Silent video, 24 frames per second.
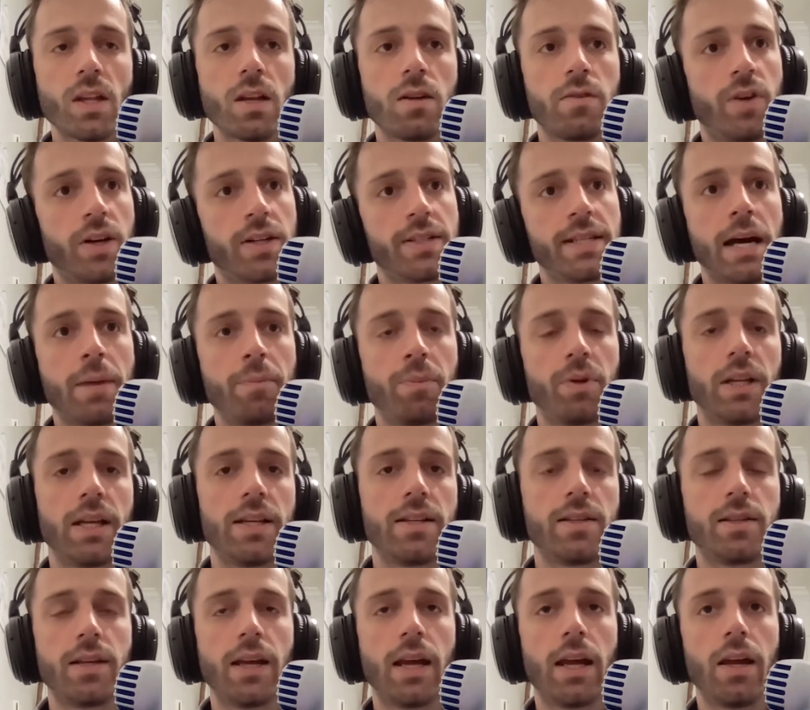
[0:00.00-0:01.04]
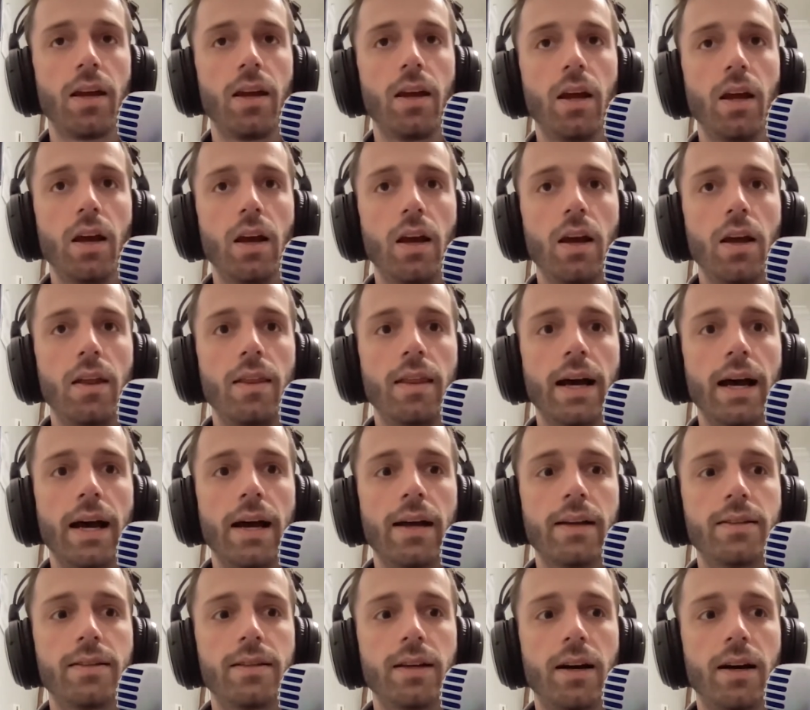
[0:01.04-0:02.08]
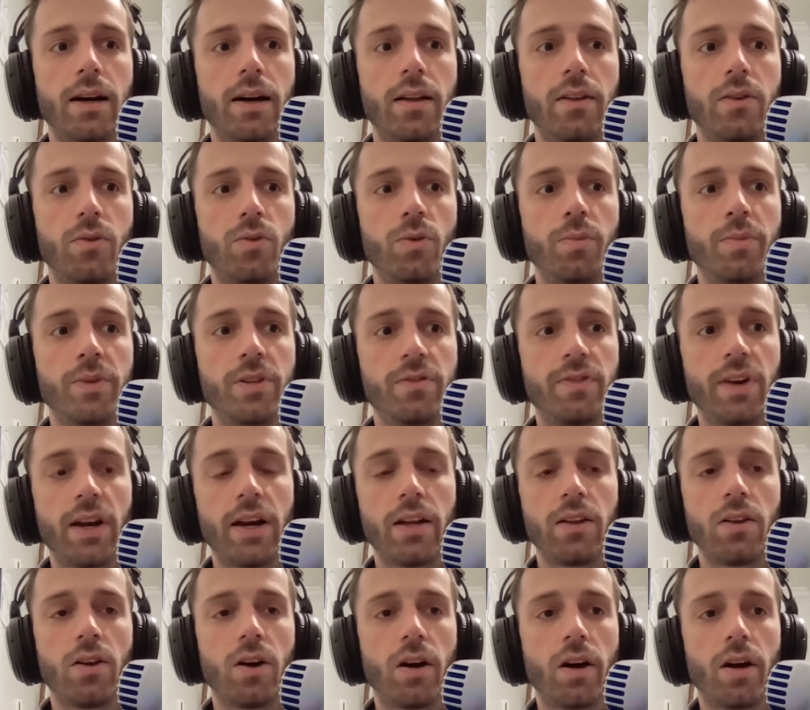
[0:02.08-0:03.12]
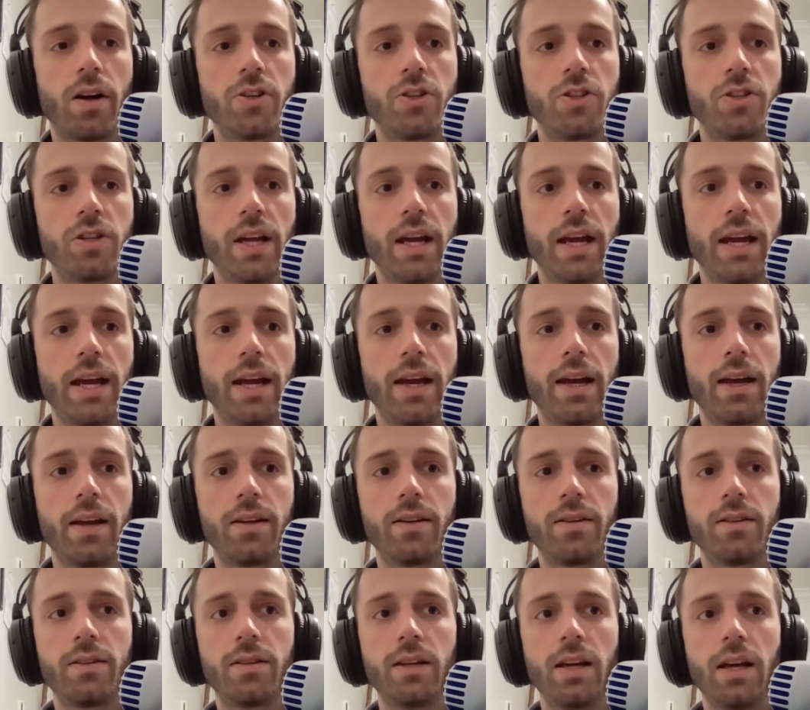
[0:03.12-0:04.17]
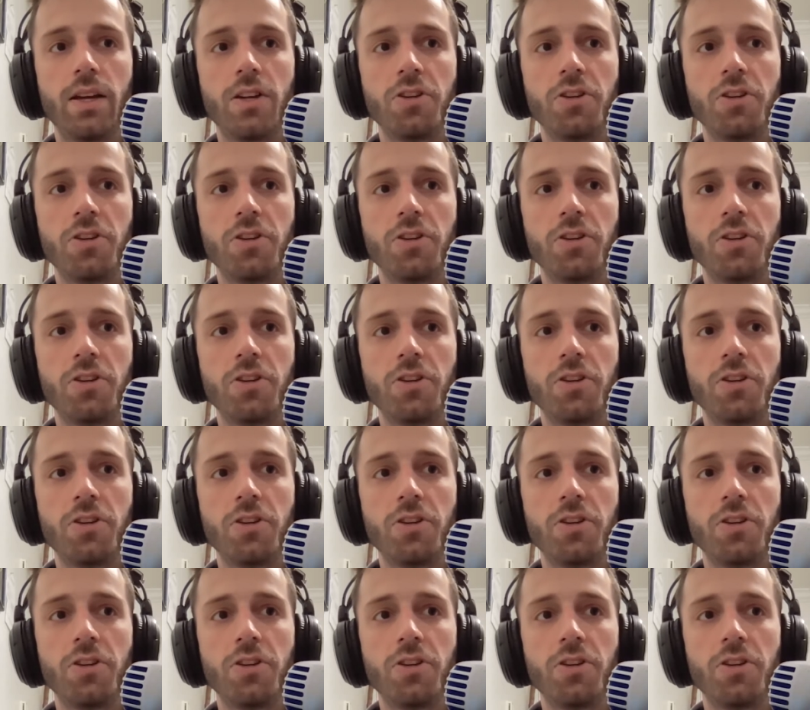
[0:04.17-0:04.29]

for example, let's say that the room is very large and